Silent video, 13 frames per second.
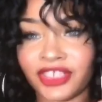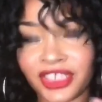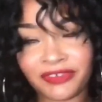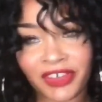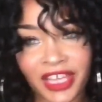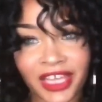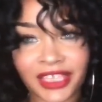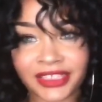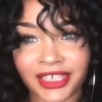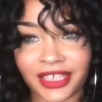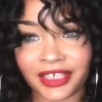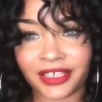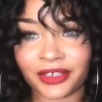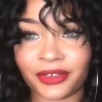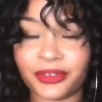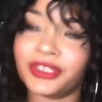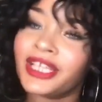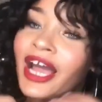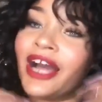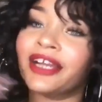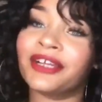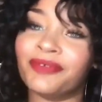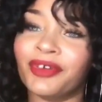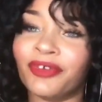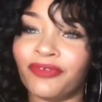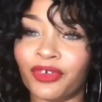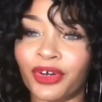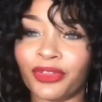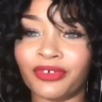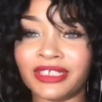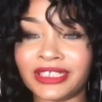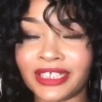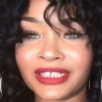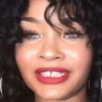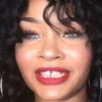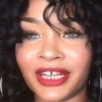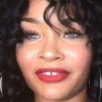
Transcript: just for kicks and giggles, I'll give you a full 360